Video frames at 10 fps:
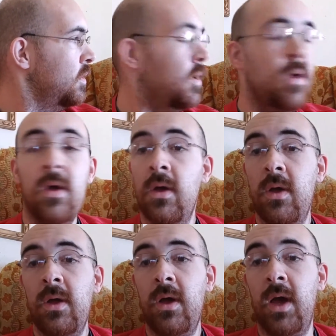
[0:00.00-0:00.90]
55
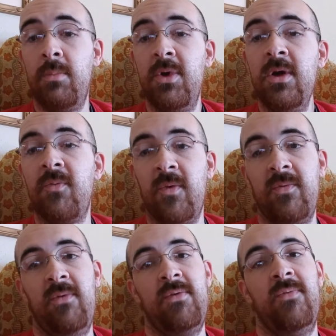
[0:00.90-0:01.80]
degrees. A beautiful
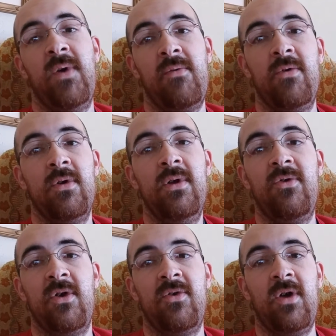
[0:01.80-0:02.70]
55 degrees
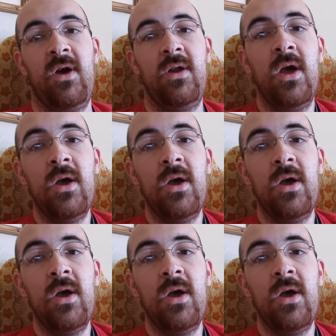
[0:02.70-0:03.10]
outside.